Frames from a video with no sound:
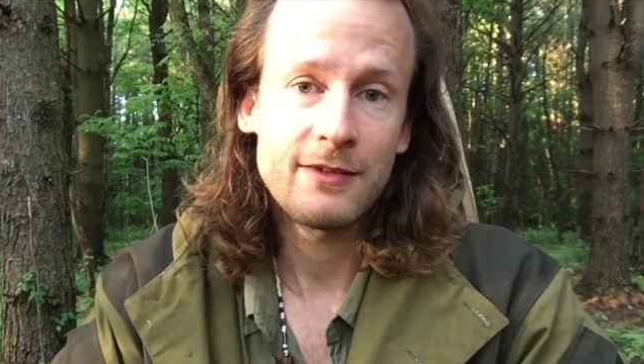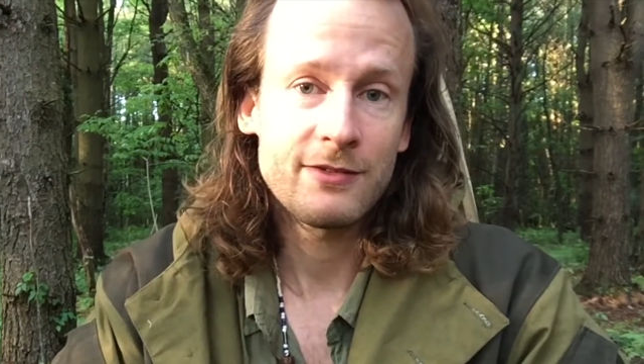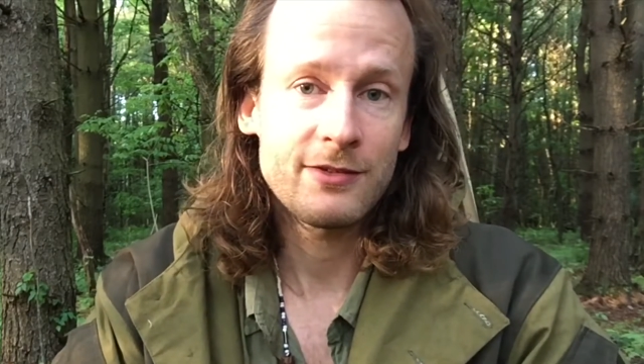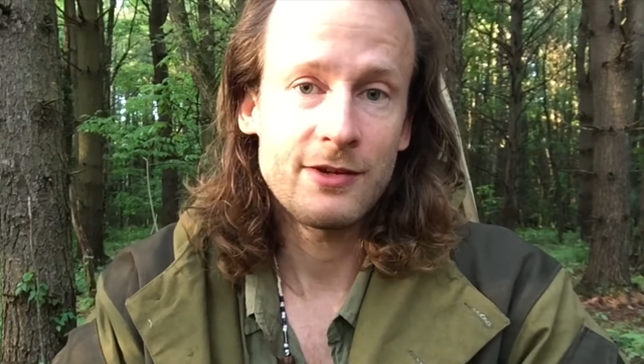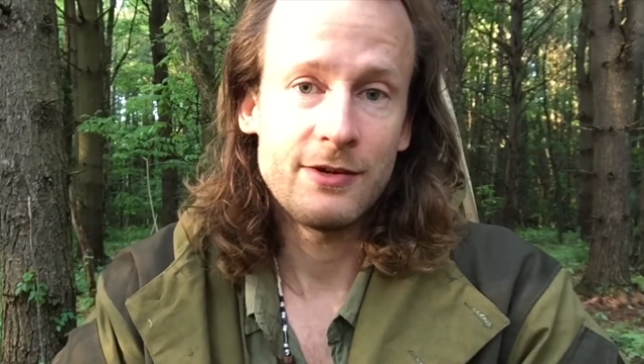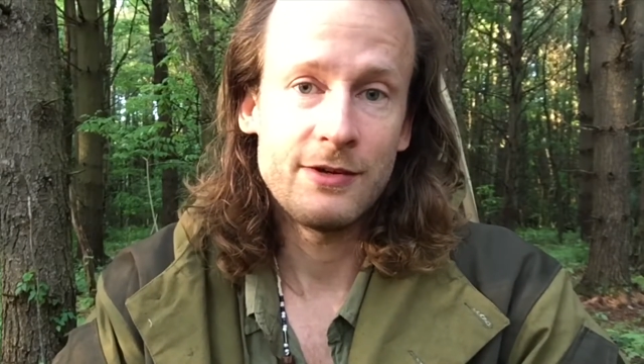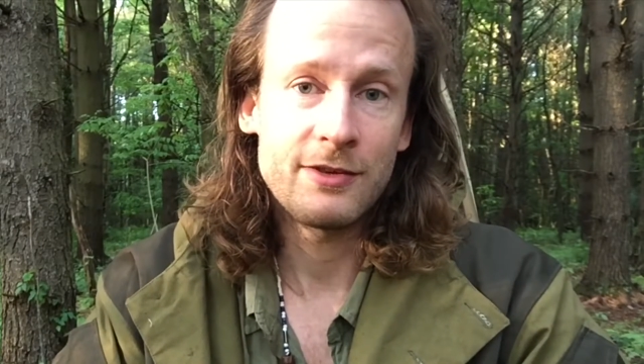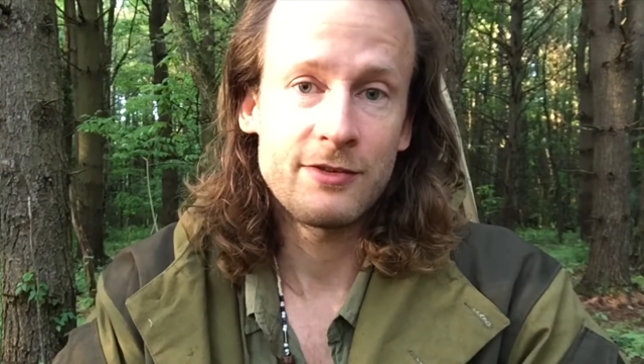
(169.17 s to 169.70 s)

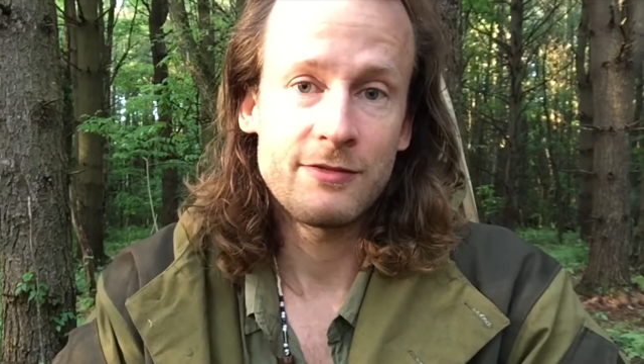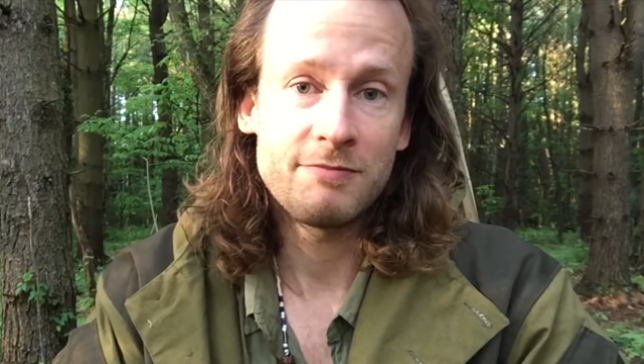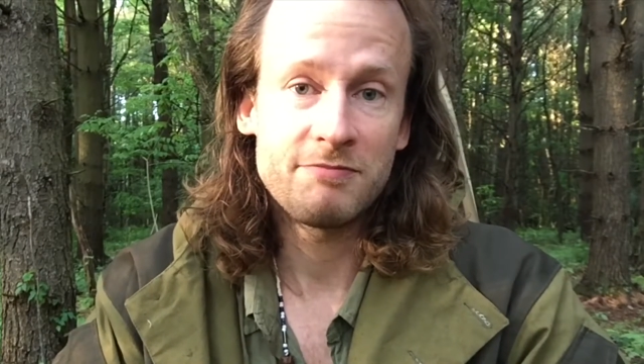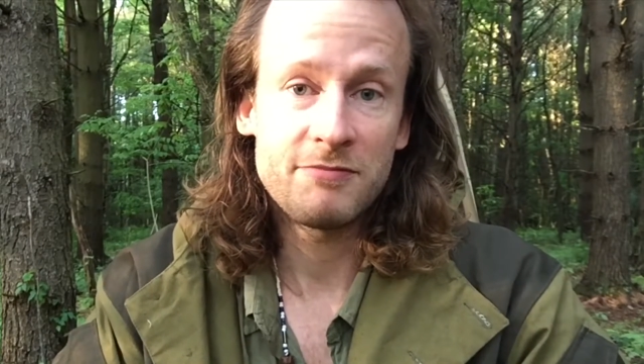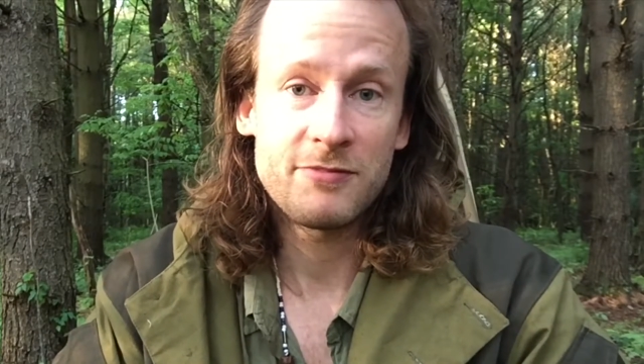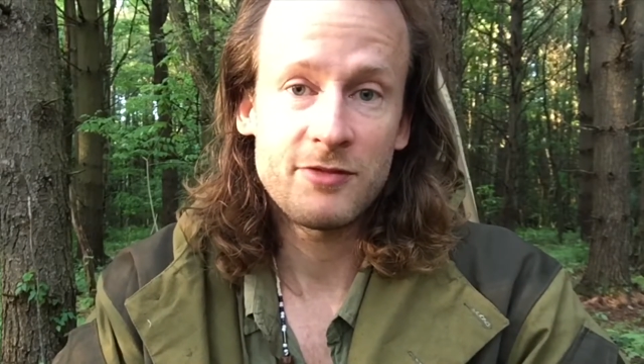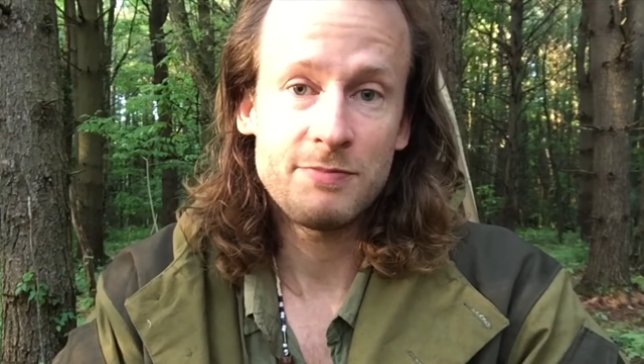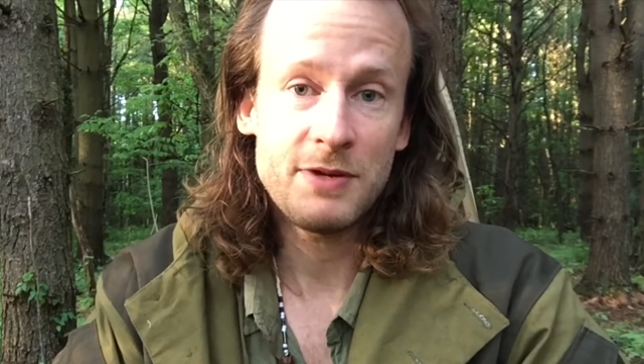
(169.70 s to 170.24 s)
So it's
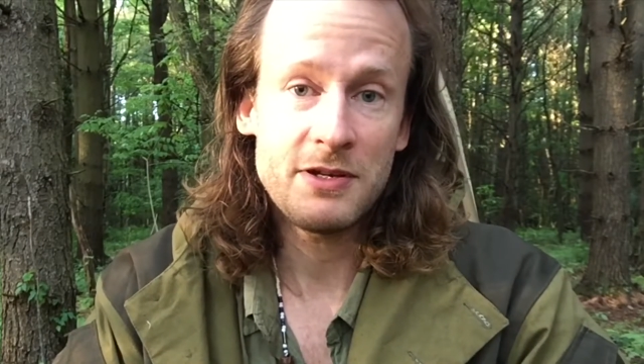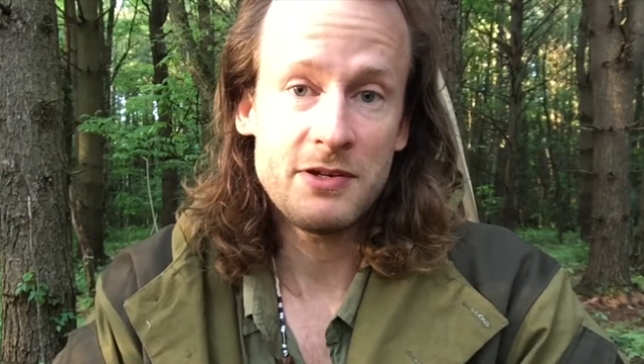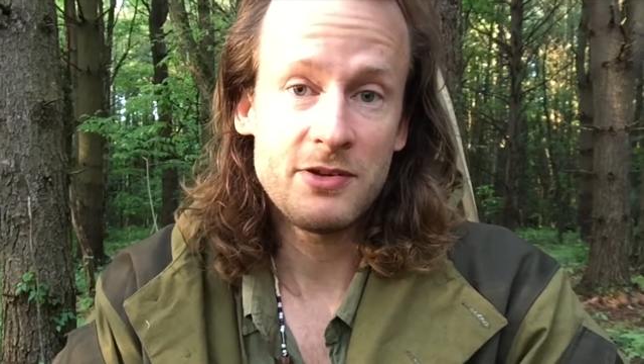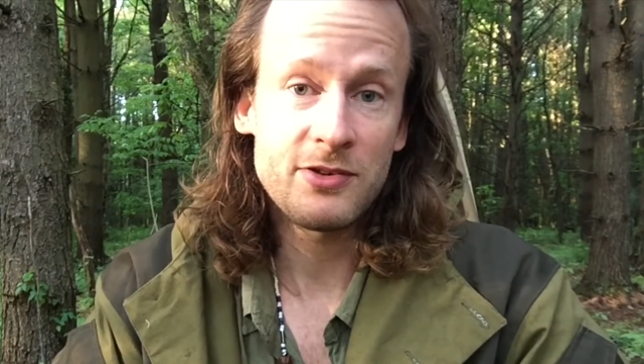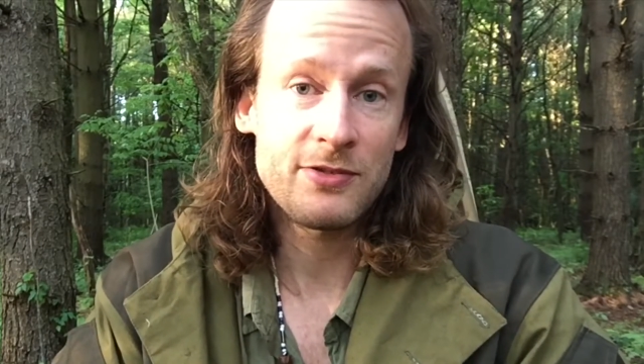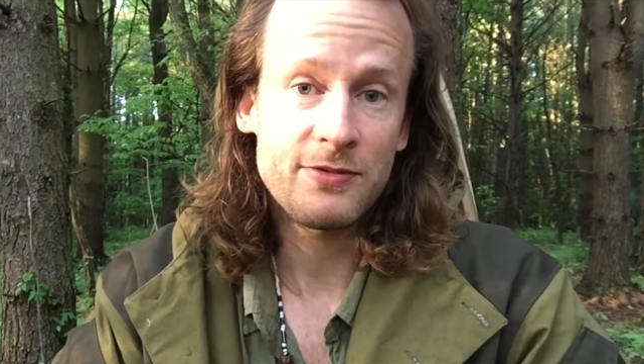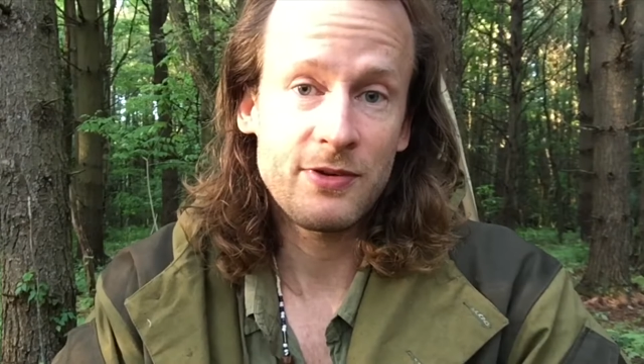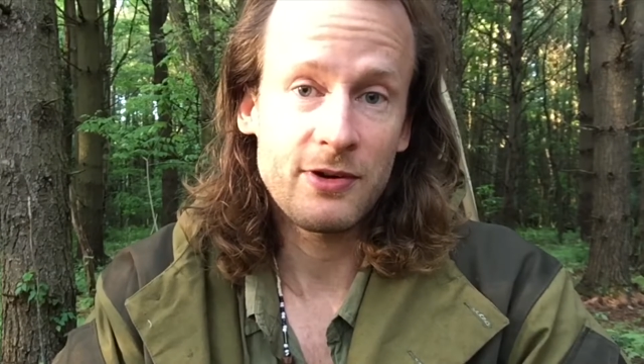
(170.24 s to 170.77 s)
been
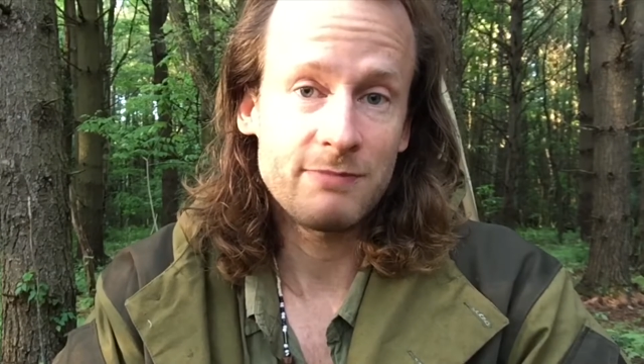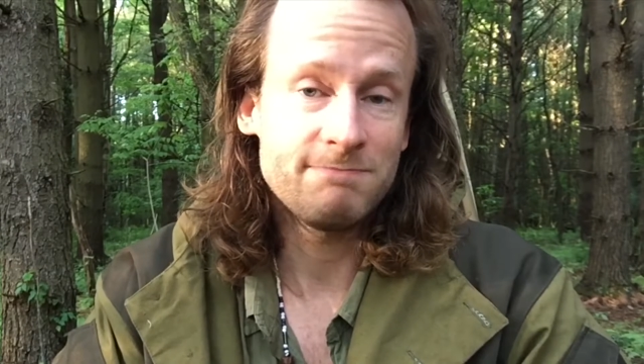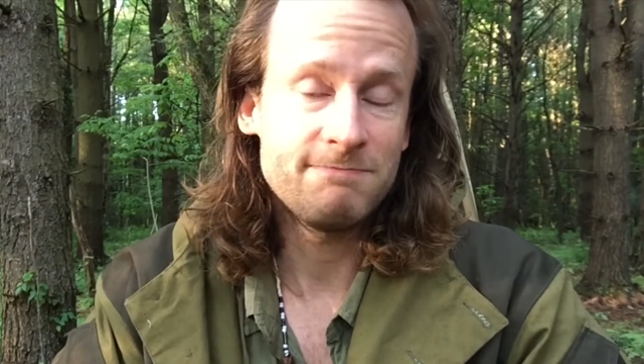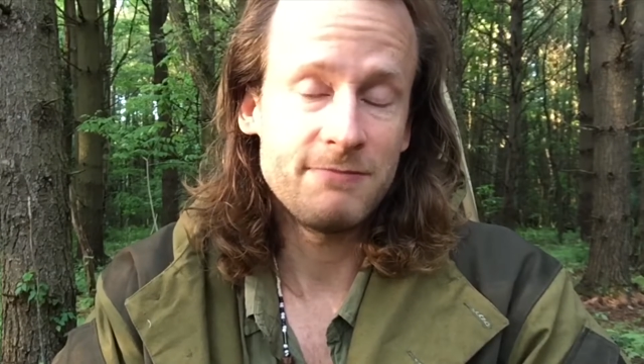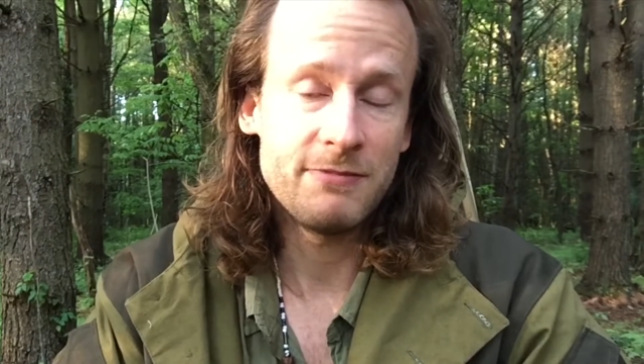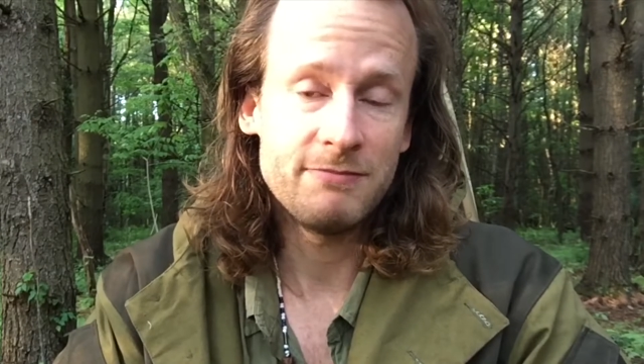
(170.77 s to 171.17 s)
used for,